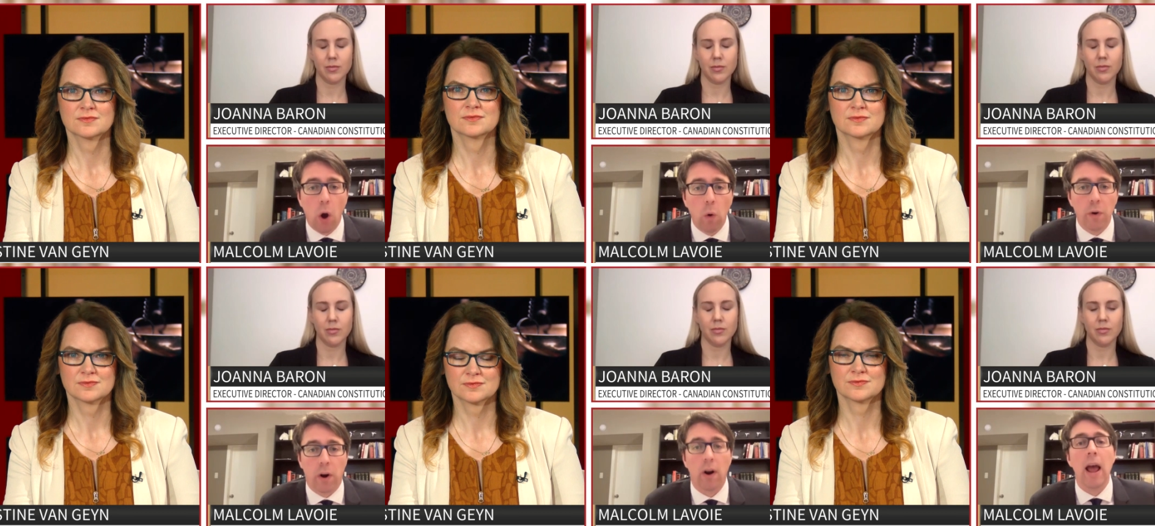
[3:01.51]

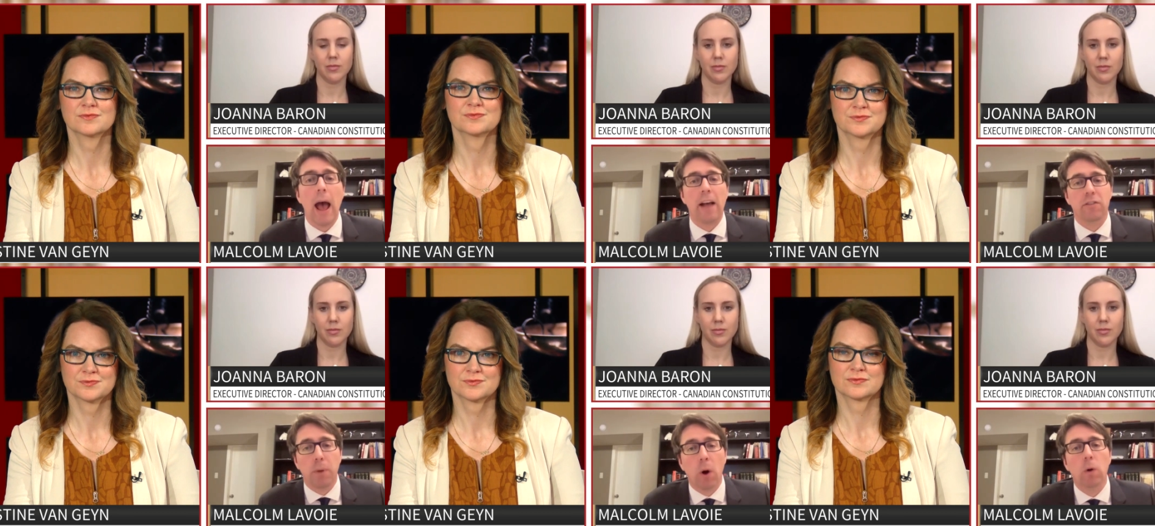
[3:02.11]
Speaker 1: owner, as
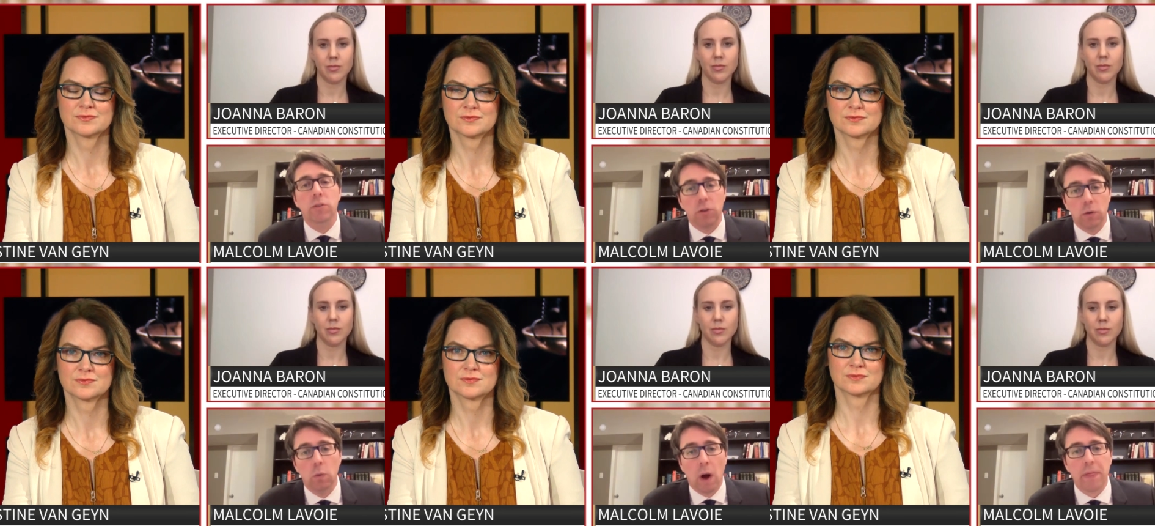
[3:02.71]
opposed to
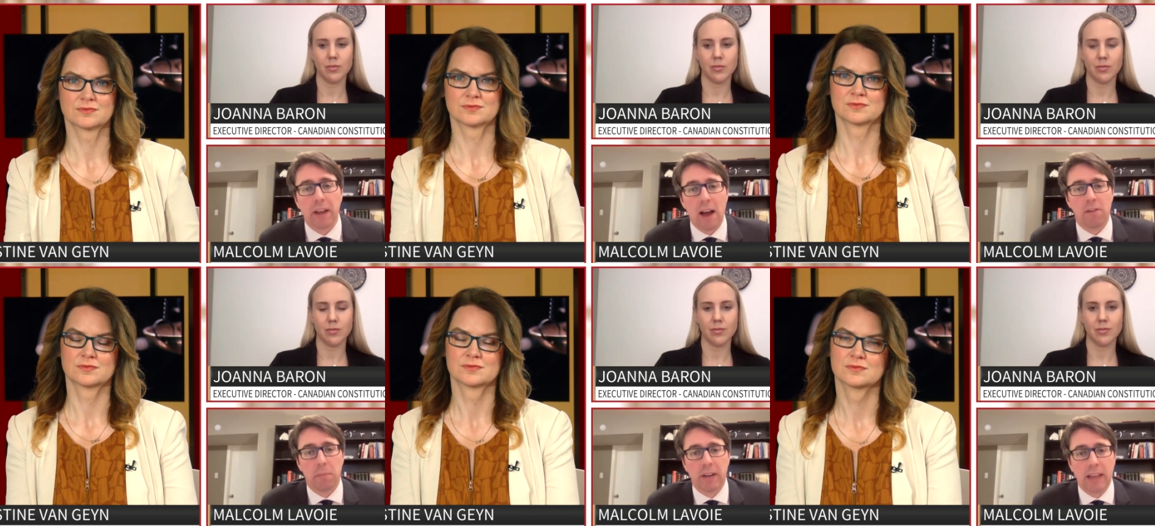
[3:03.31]
what the
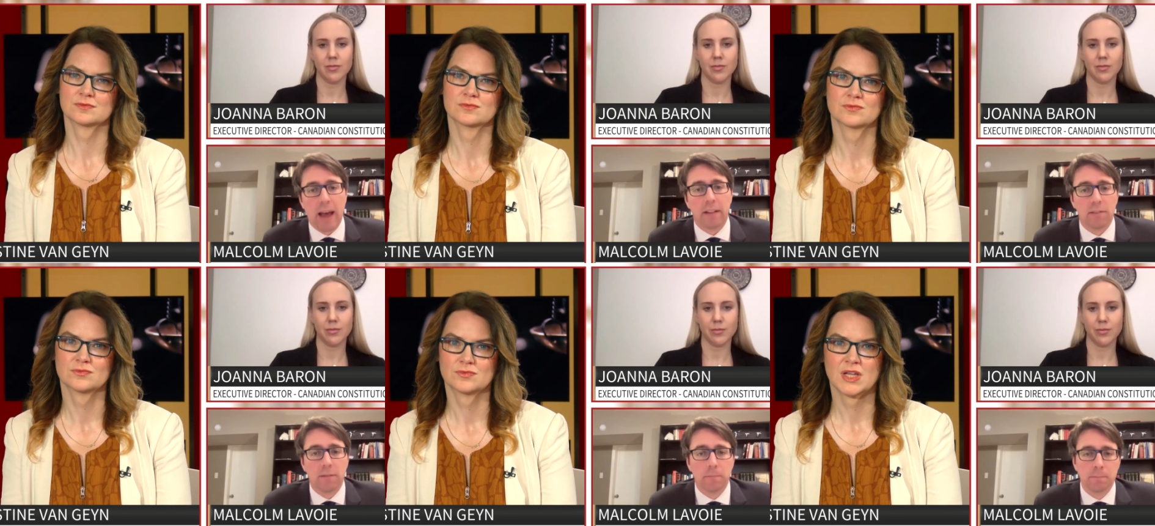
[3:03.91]
government
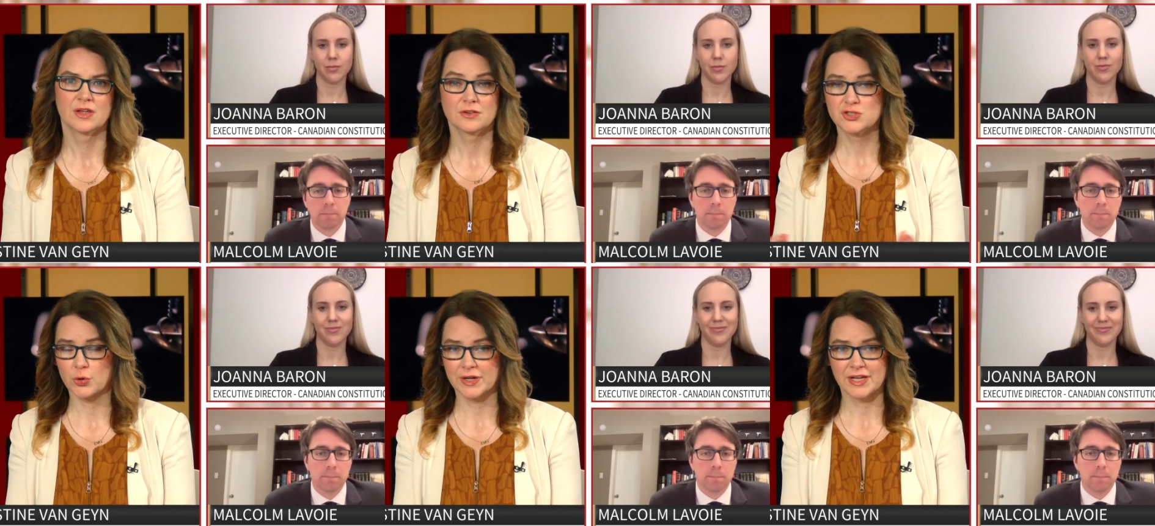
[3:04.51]
gets.
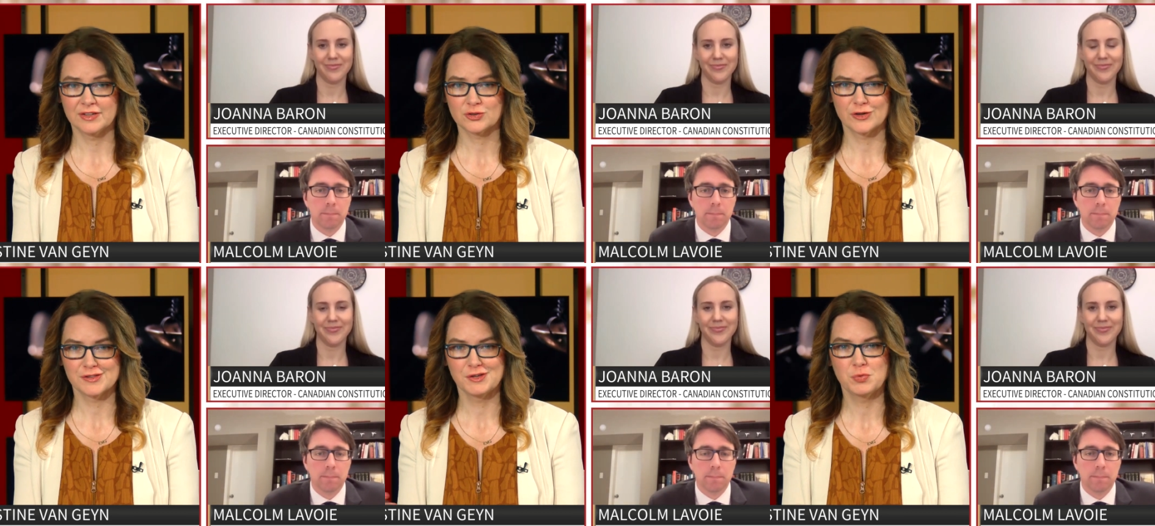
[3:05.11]
Speaker 2: Joanna, is there
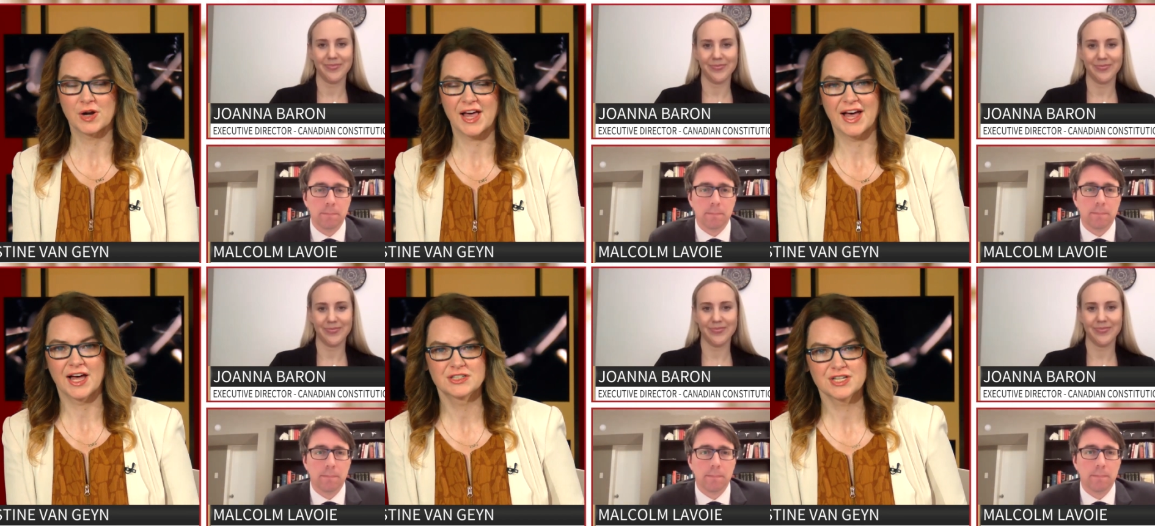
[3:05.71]
anything you want to
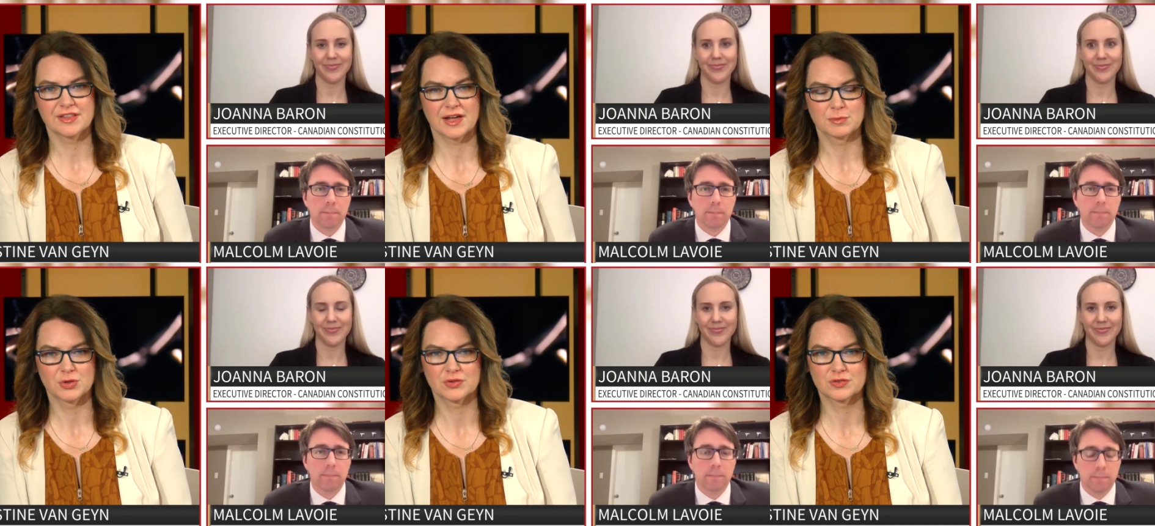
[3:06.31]
add to that
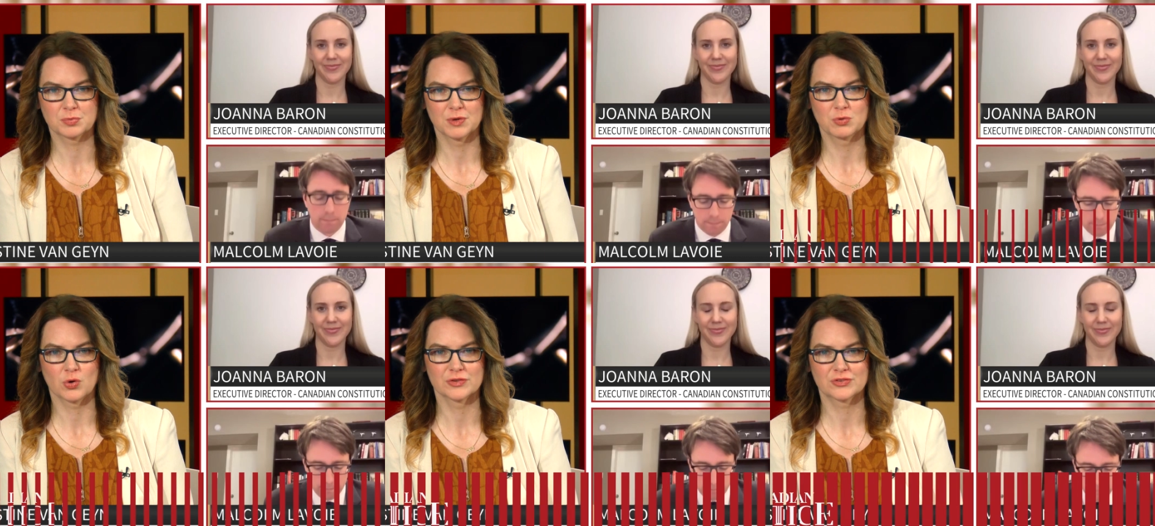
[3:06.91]
about the Supreme
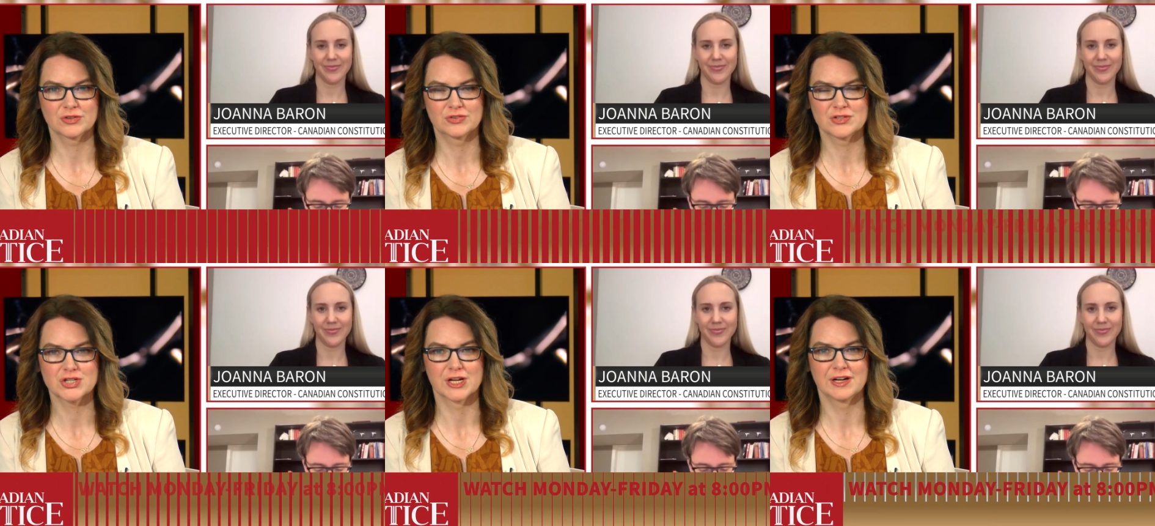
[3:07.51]
Court's
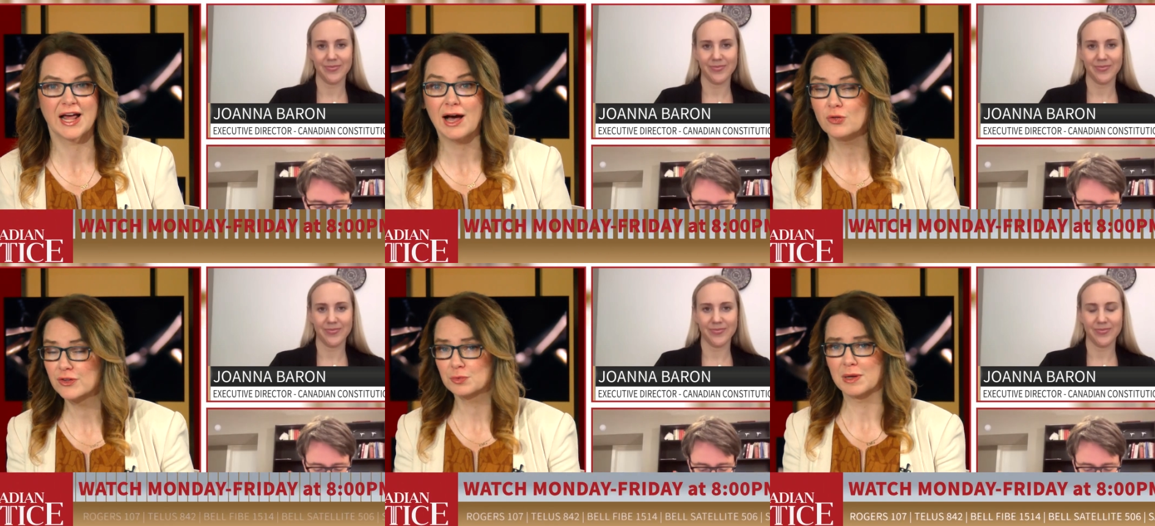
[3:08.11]
decision and how
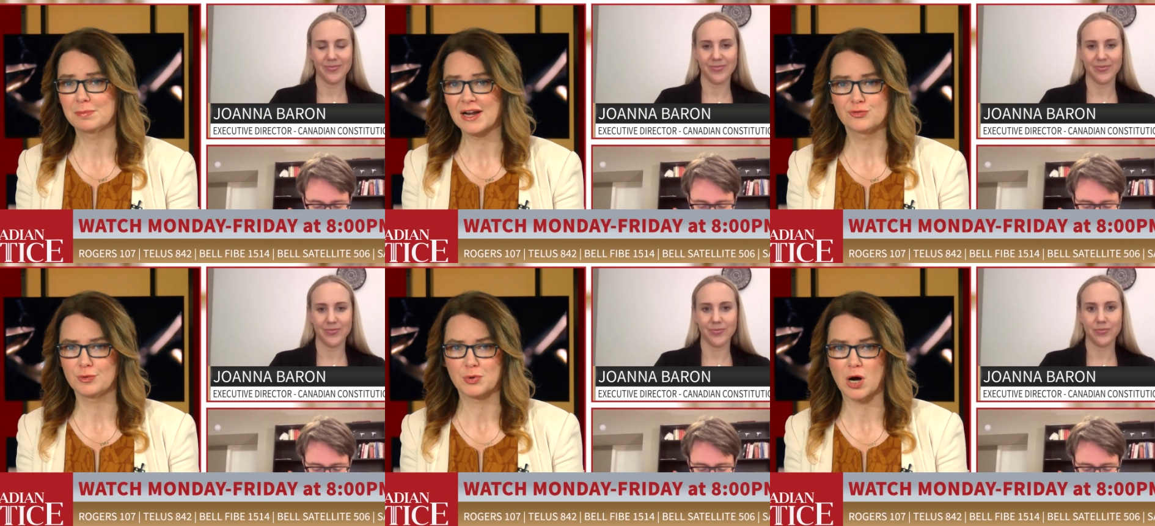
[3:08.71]
this might
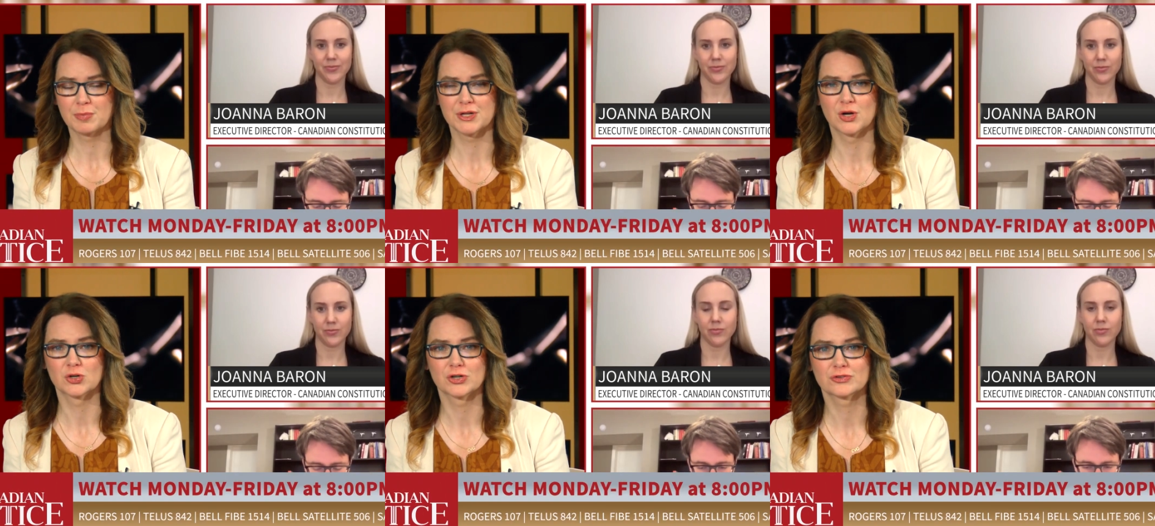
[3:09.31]
benefit property
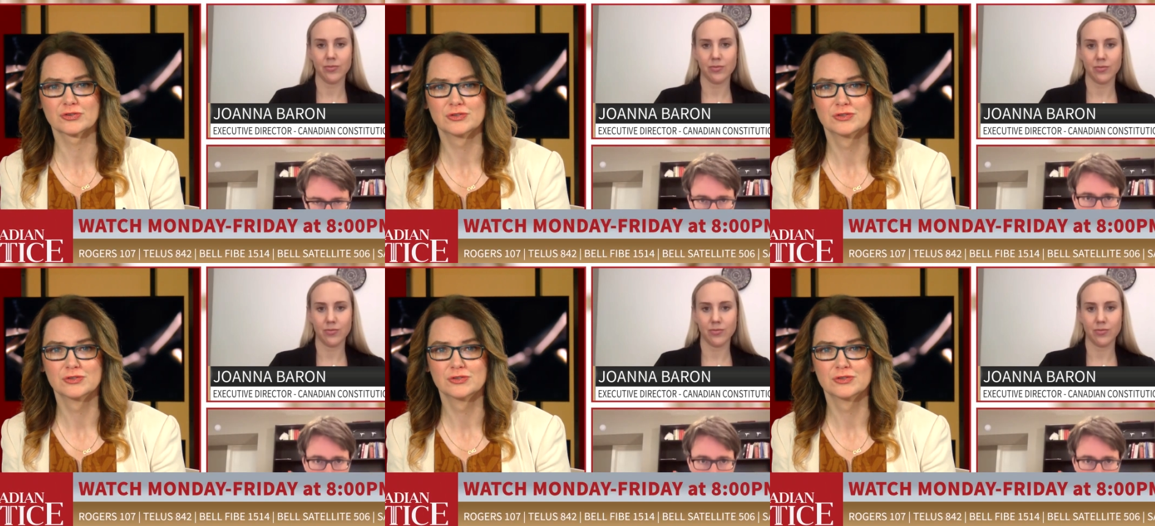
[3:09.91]
owners?